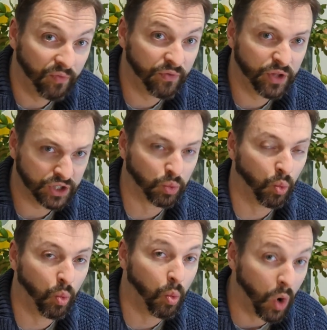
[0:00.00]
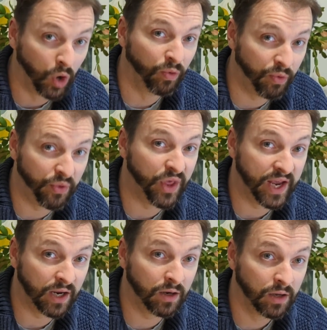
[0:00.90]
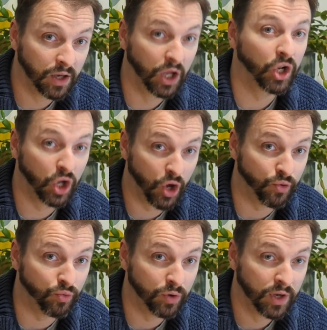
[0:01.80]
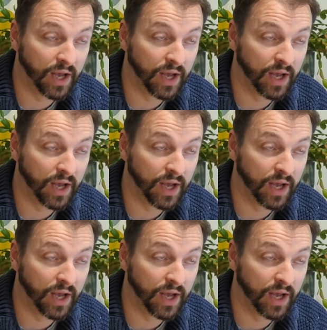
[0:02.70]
for this one thing alone,